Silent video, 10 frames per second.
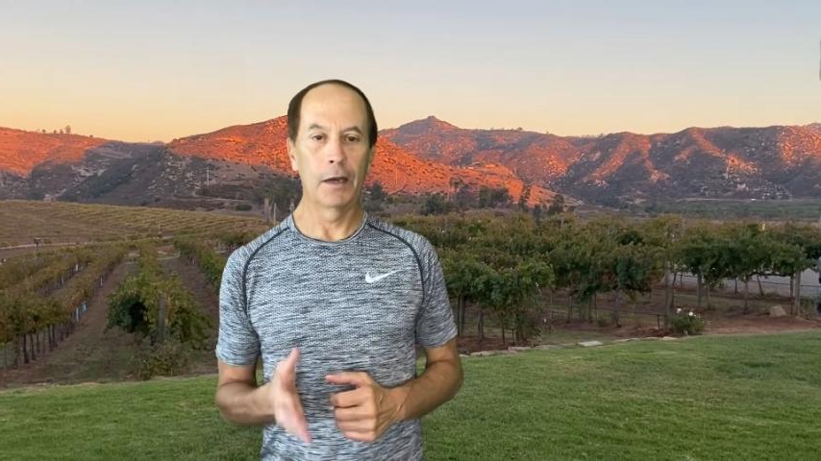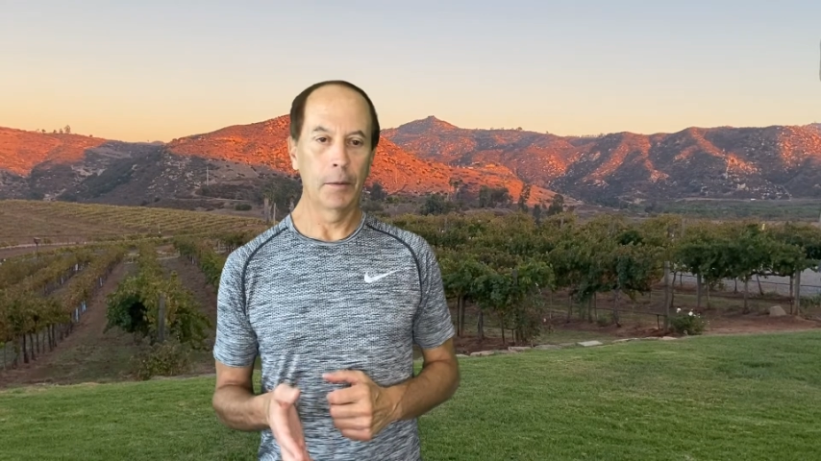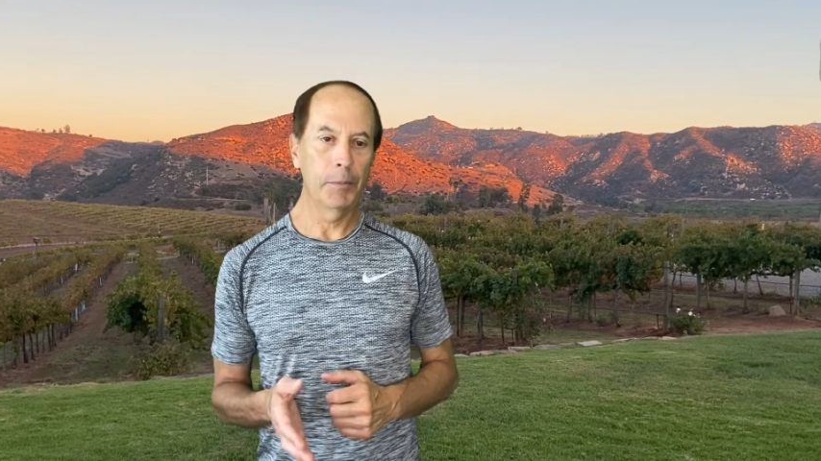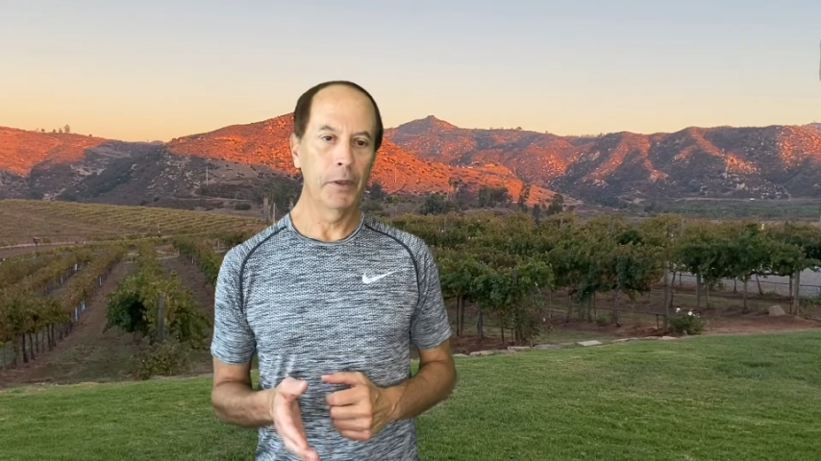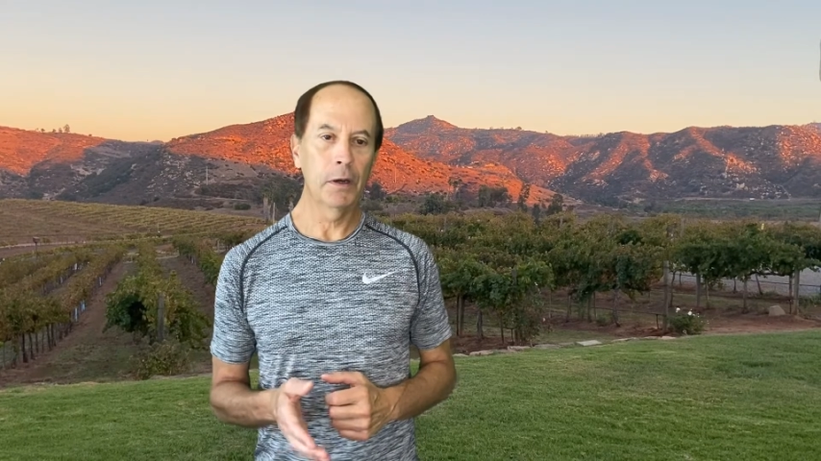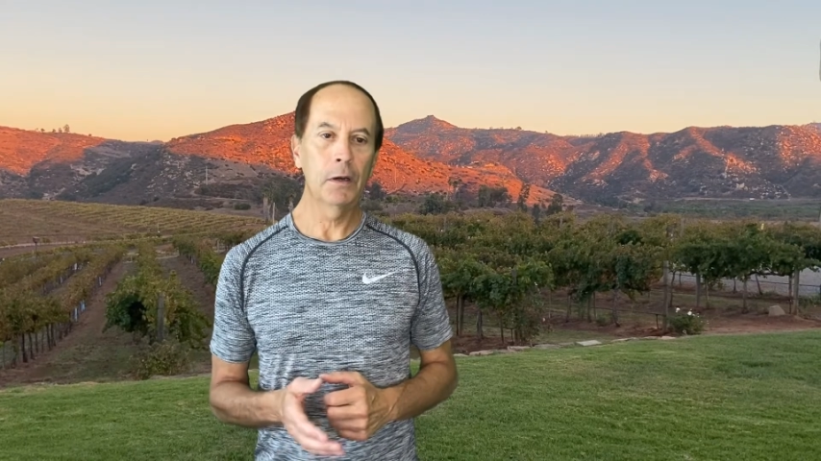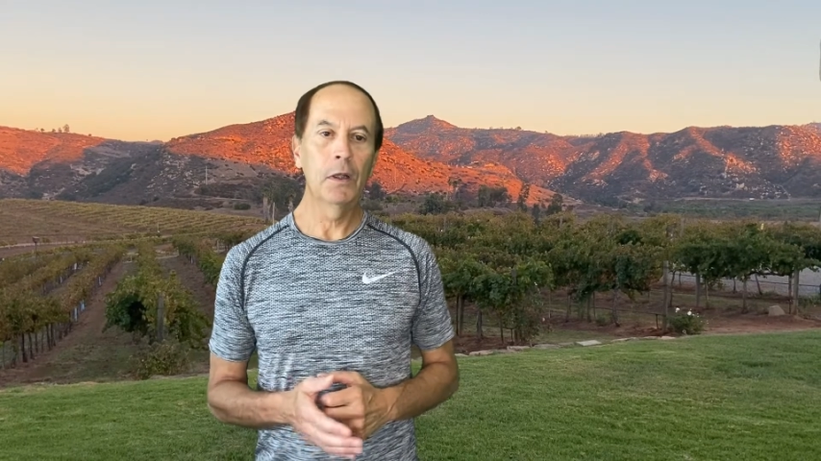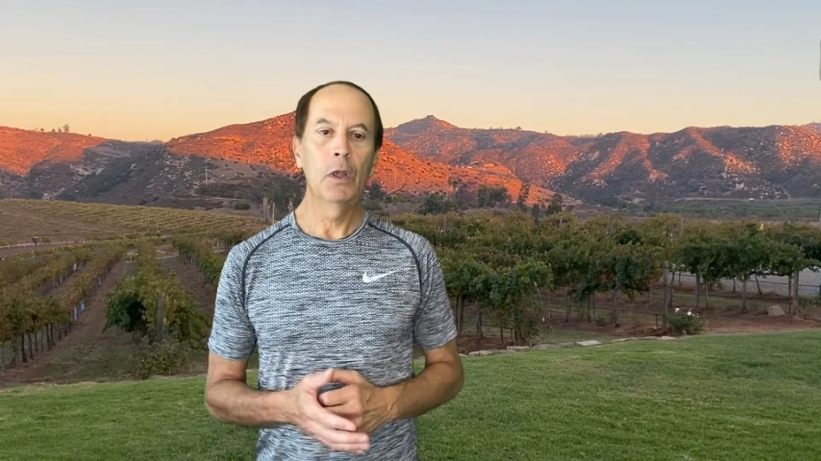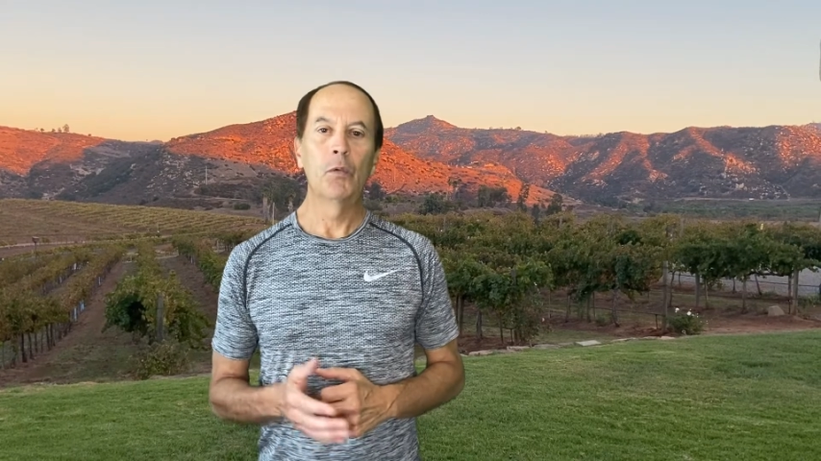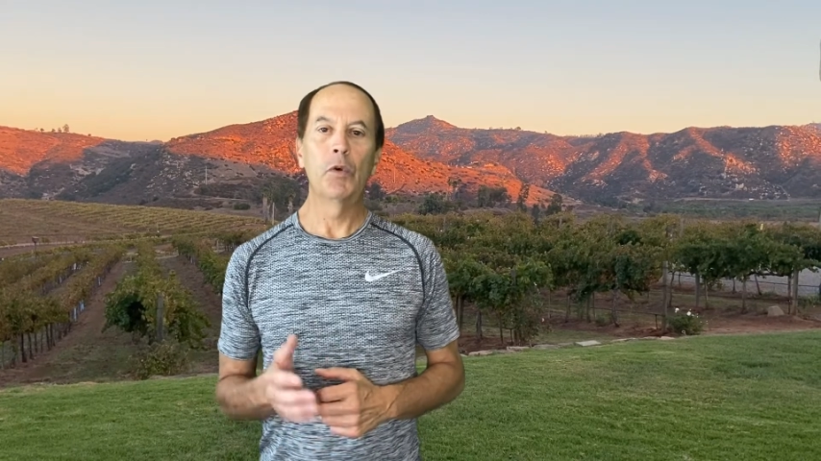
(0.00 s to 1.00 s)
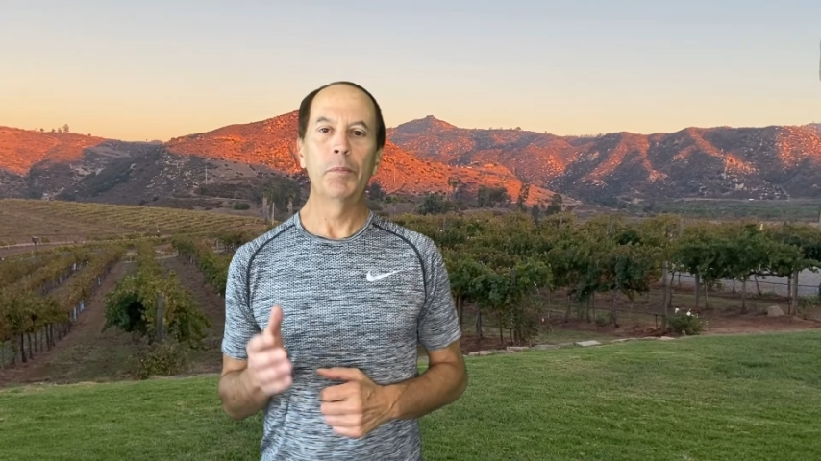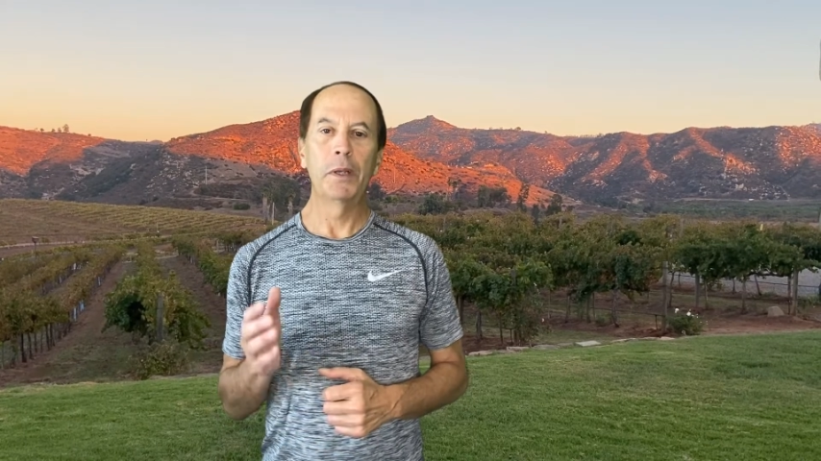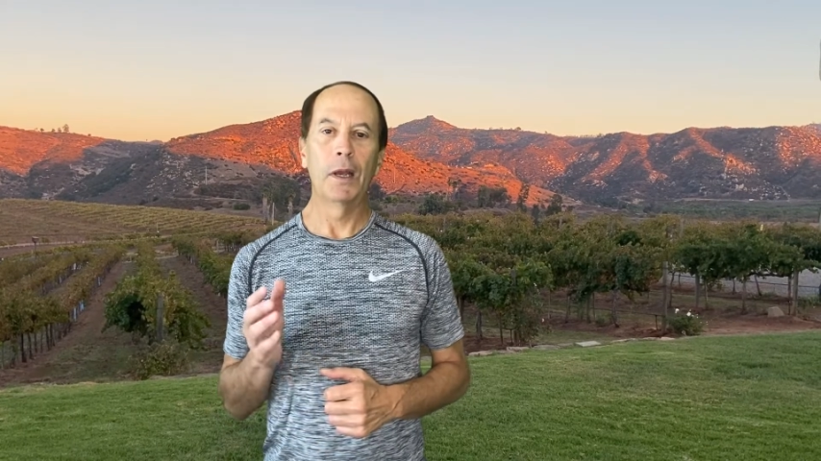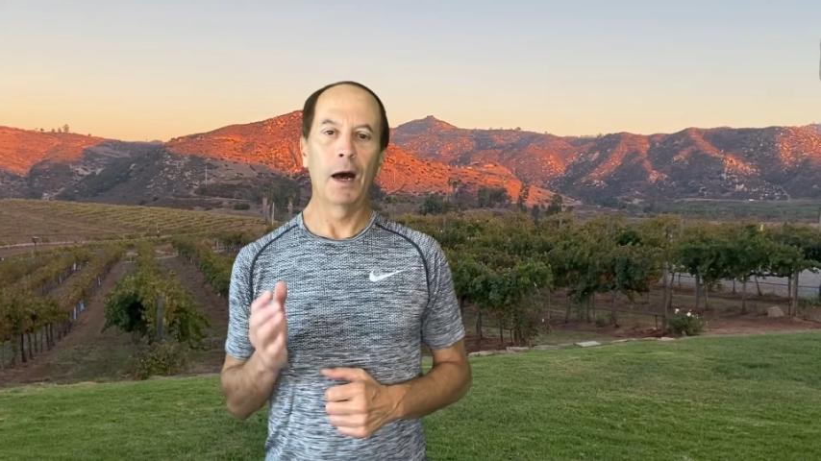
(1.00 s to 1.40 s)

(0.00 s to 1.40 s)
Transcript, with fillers: up there would be